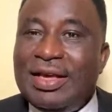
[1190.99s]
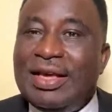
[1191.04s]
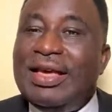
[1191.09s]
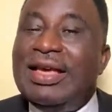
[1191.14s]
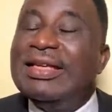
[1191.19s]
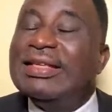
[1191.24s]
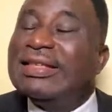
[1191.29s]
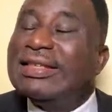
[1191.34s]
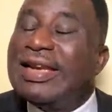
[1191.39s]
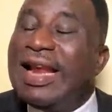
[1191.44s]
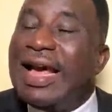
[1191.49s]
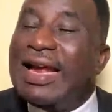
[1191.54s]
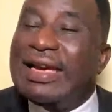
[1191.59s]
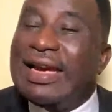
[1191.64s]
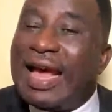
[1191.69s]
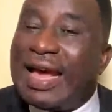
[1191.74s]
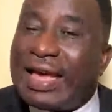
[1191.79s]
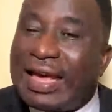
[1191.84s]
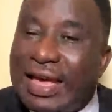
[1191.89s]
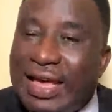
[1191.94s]
It's like
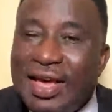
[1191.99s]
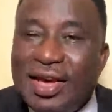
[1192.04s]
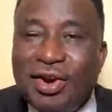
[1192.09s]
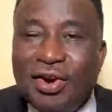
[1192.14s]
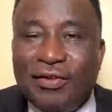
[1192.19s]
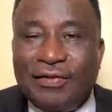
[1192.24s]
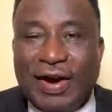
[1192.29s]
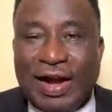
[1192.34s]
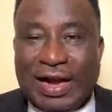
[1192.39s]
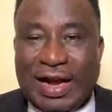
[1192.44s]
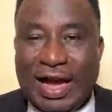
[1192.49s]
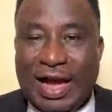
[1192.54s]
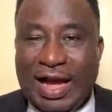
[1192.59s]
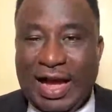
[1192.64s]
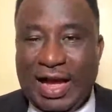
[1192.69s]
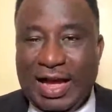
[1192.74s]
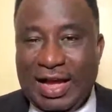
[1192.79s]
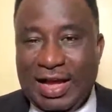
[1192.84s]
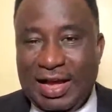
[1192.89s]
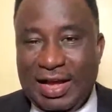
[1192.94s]
the key of a
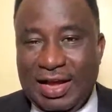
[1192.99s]
car.